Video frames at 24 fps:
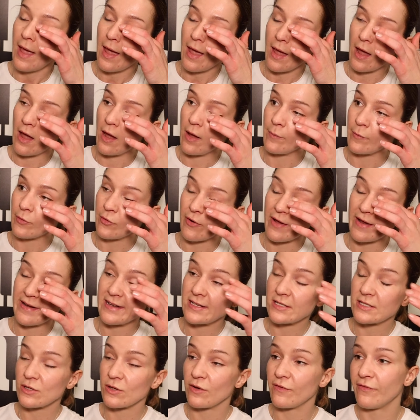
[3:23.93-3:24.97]
um,
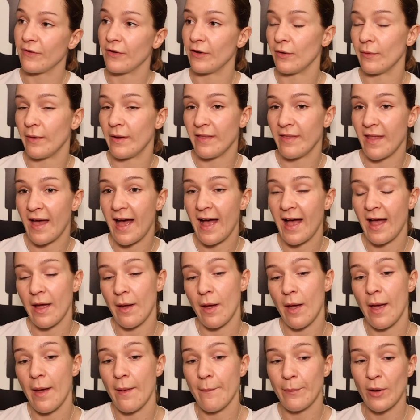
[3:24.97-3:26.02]
credit to her for doing that.
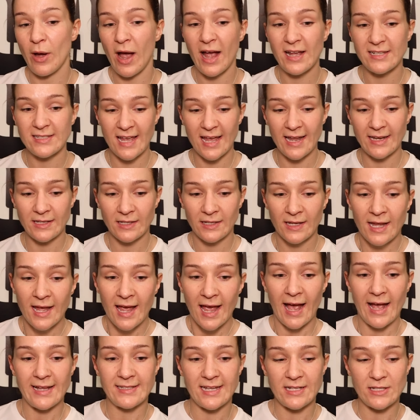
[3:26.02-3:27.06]
But I said,
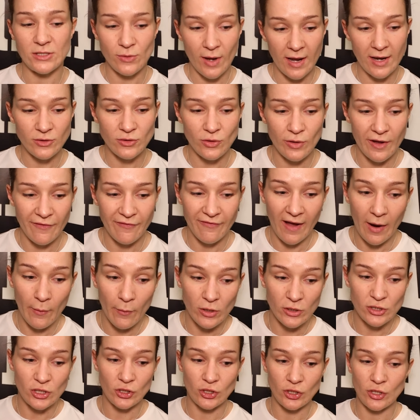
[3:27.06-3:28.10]
I said to Andrew, if I
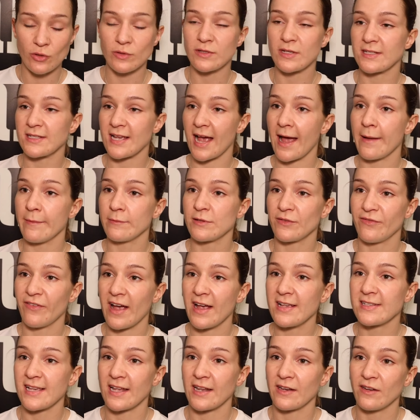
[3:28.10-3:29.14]
were to choose a time to
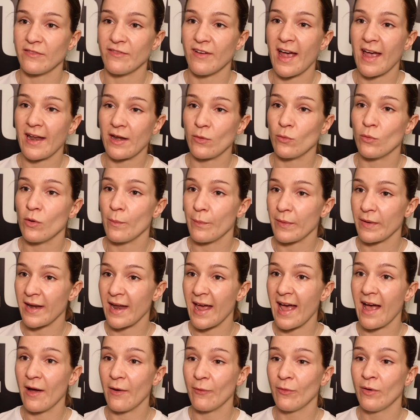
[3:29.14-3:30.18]
fight Sandy Ryan, it would be
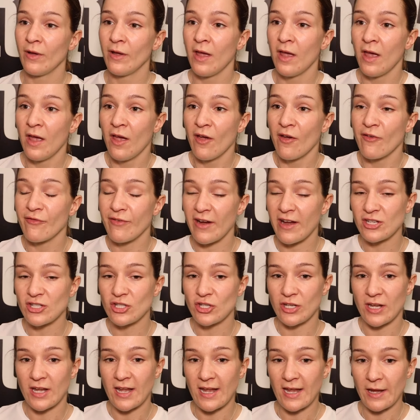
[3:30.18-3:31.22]
now. Fresh
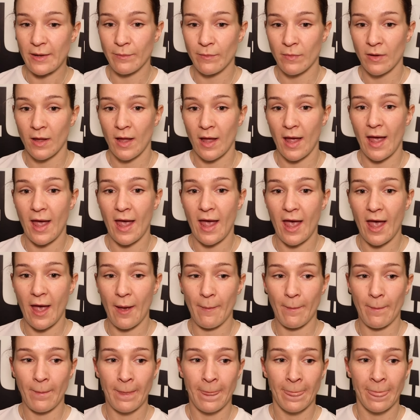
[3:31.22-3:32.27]
team,
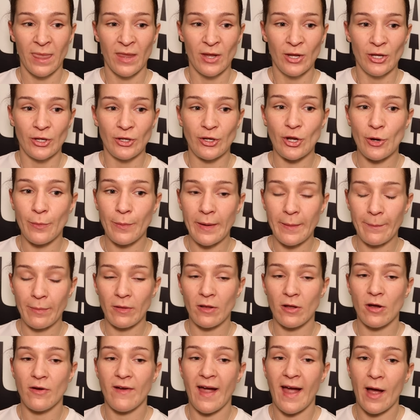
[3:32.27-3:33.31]
um, new
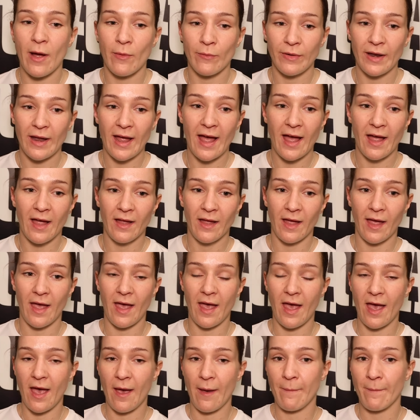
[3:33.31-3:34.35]
people around her,
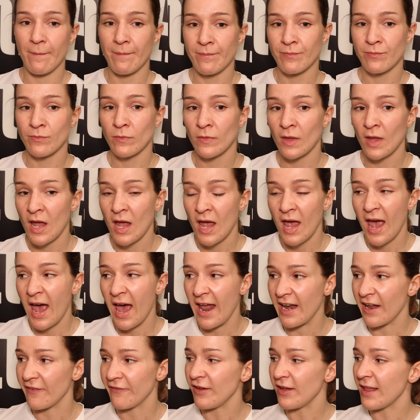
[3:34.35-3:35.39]
um,
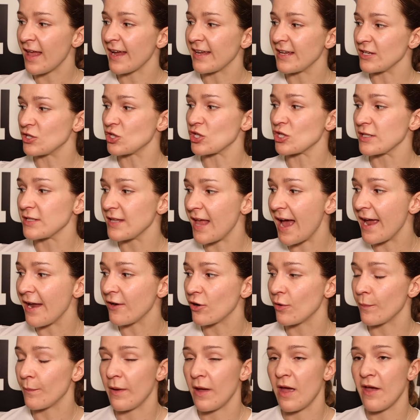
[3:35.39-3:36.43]
and I feel like it's just
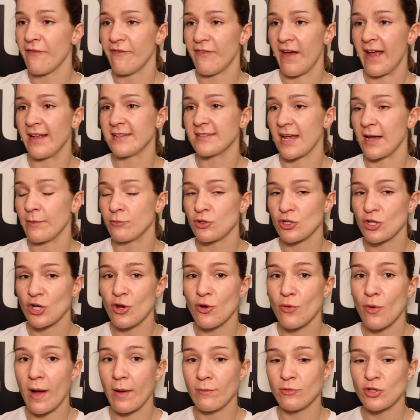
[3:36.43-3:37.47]
lined up perfect. I'm
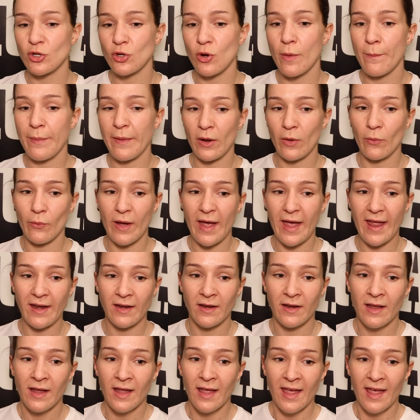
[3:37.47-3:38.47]
due, I'm due a big win.